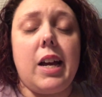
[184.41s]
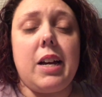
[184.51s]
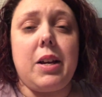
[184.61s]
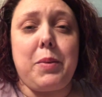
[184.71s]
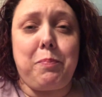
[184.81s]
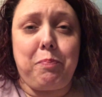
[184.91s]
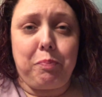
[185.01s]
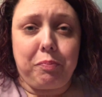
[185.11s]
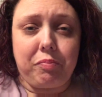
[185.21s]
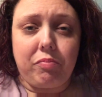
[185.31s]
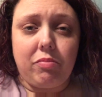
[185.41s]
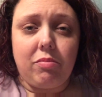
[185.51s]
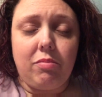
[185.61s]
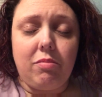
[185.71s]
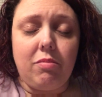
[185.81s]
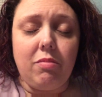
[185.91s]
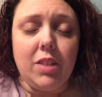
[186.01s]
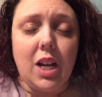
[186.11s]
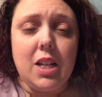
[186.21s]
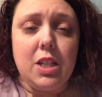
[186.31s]
And
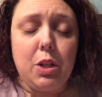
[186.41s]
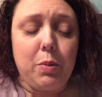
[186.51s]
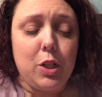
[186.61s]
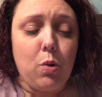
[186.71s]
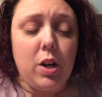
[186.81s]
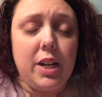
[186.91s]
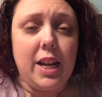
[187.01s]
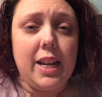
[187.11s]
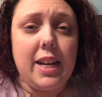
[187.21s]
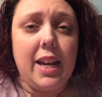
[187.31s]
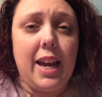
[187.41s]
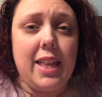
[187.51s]
so we shortened it,